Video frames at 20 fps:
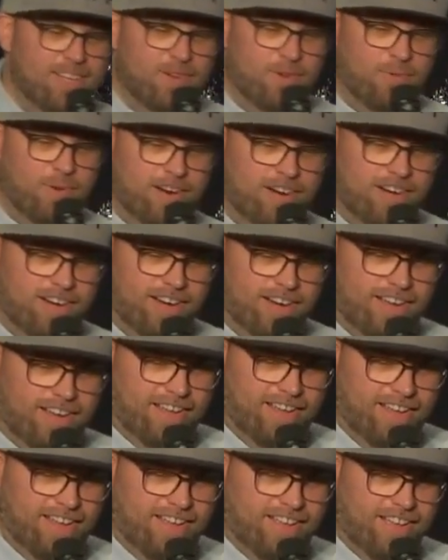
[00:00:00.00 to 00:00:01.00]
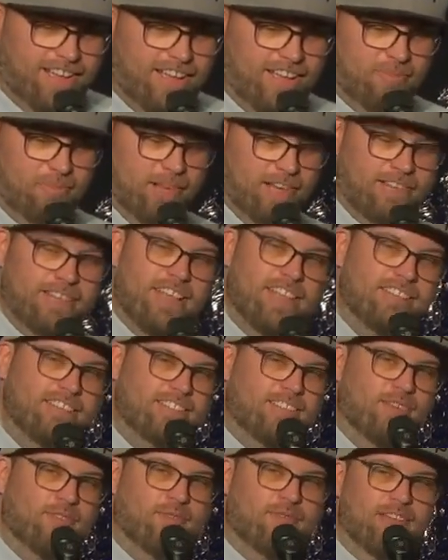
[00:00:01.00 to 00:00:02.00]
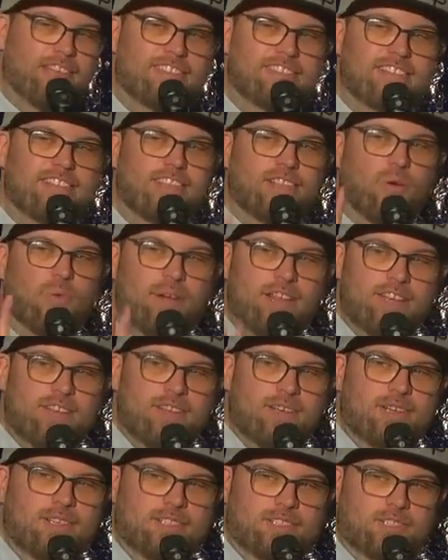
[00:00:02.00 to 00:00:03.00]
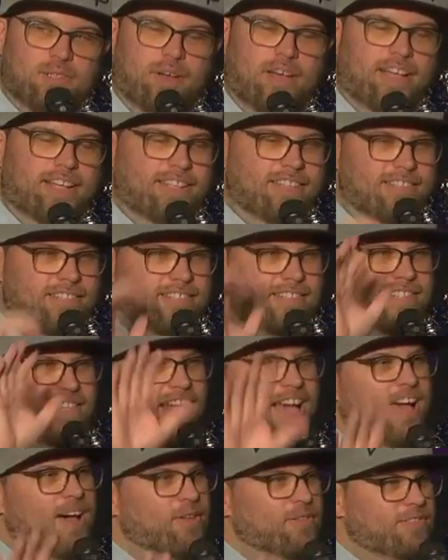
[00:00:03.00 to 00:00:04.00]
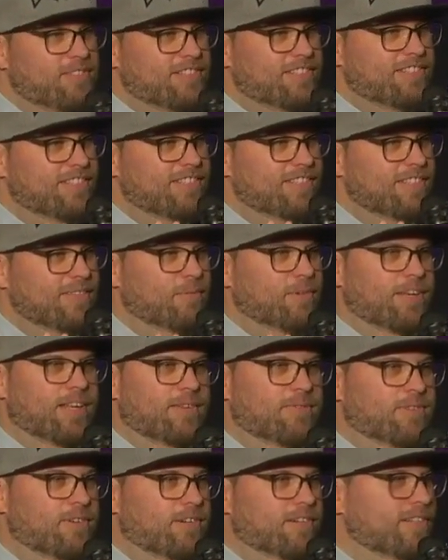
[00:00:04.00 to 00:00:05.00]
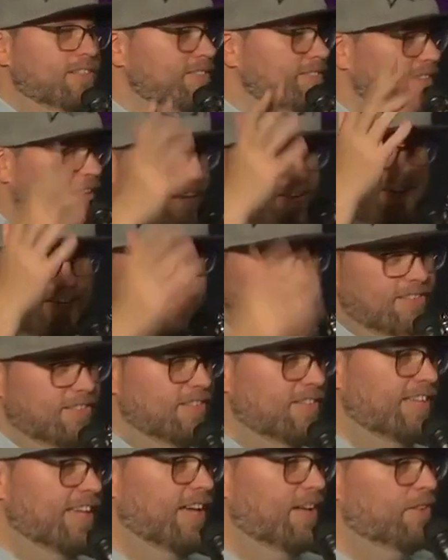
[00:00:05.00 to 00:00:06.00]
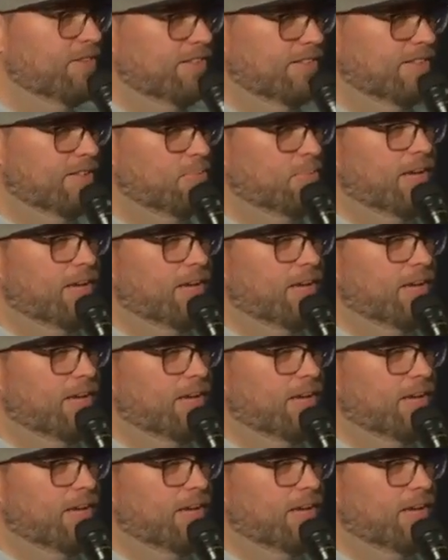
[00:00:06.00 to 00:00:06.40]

where I, I have my desk facing the window so I can see out whenever I need to look out in the